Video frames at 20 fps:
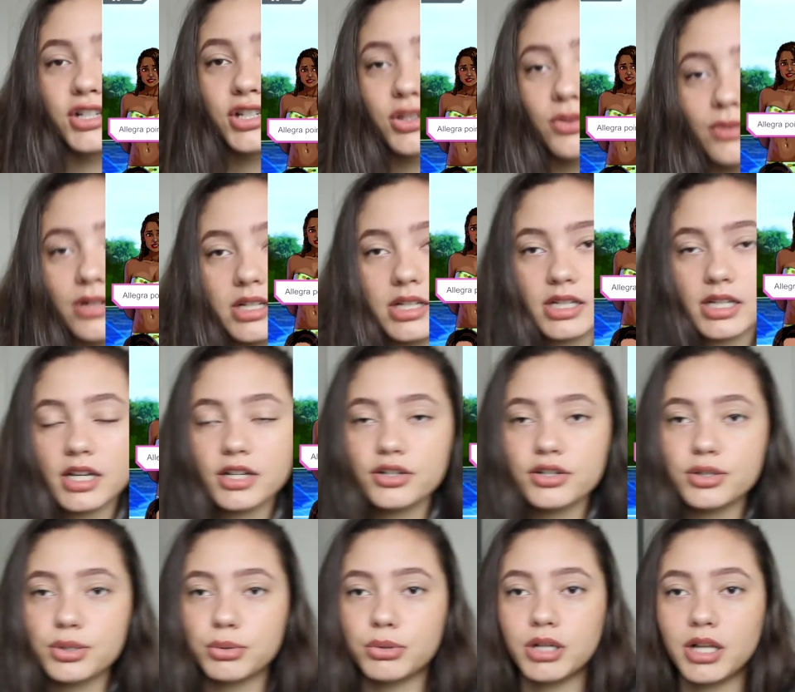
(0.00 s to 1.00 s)
is squeaky, I
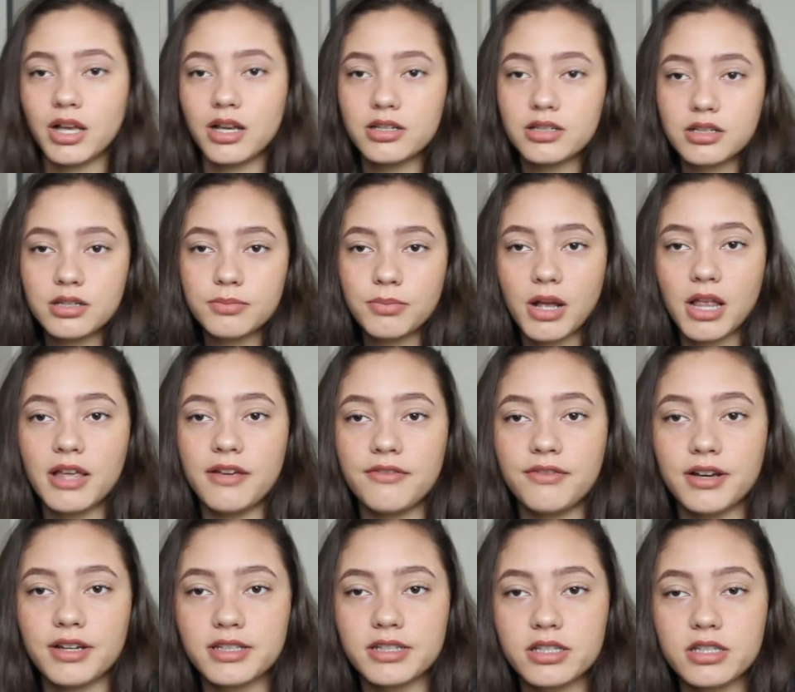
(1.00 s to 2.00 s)
just realized it's probably
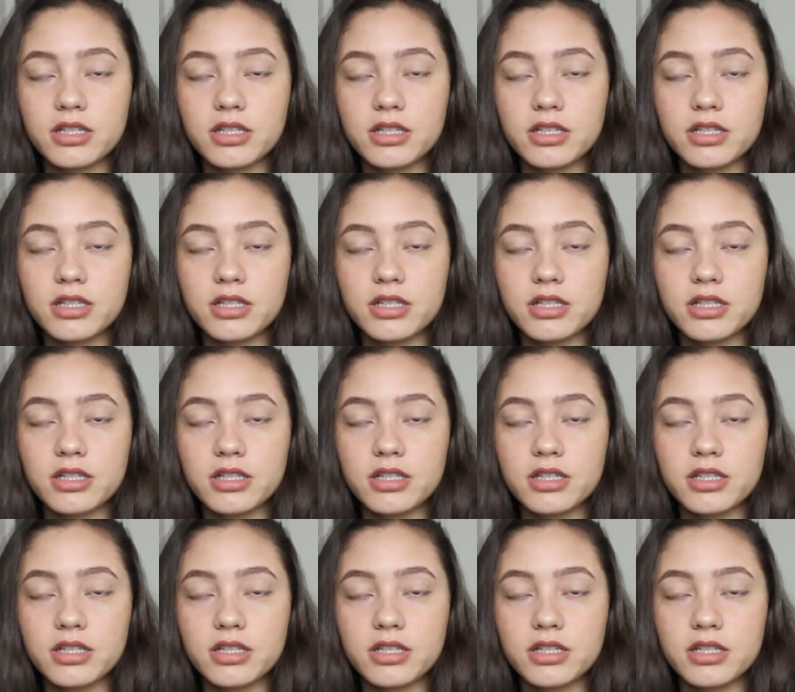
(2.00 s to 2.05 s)
fucking